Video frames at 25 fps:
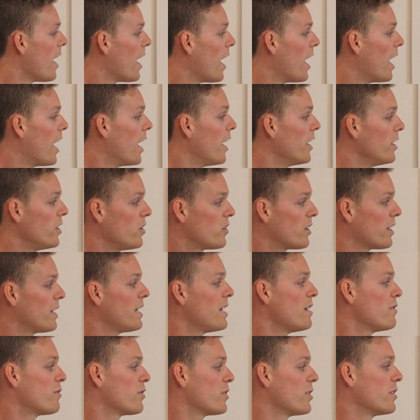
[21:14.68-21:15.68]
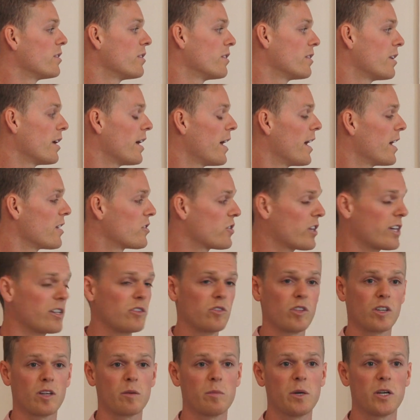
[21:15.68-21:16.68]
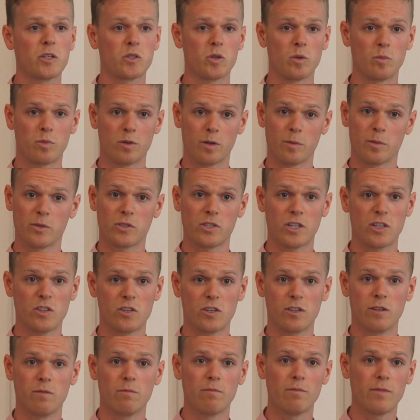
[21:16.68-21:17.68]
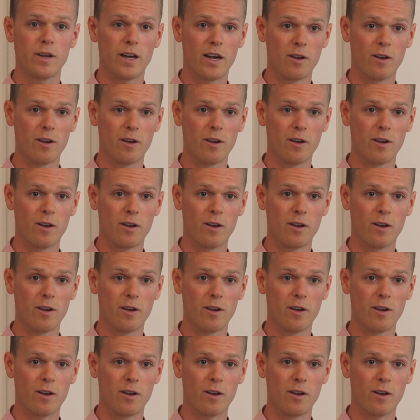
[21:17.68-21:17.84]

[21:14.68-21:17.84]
You can even change the commercial proposition